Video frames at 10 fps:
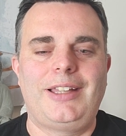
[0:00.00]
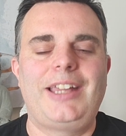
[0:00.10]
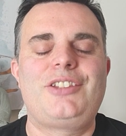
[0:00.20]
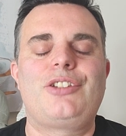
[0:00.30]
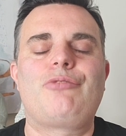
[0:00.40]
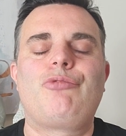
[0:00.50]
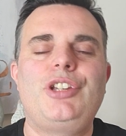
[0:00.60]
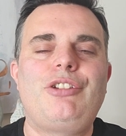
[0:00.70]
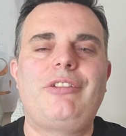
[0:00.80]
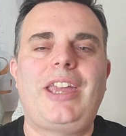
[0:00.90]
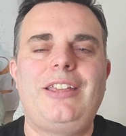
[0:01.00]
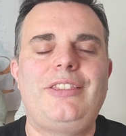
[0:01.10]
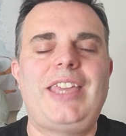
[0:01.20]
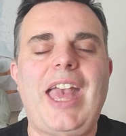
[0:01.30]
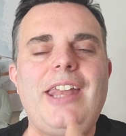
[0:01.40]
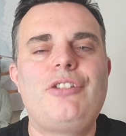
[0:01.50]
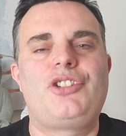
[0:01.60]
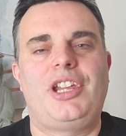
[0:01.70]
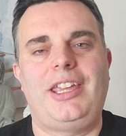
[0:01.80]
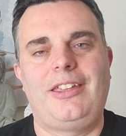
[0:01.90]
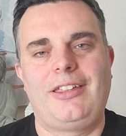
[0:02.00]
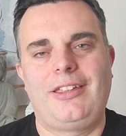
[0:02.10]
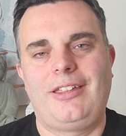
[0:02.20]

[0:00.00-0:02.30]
and to recreate the energy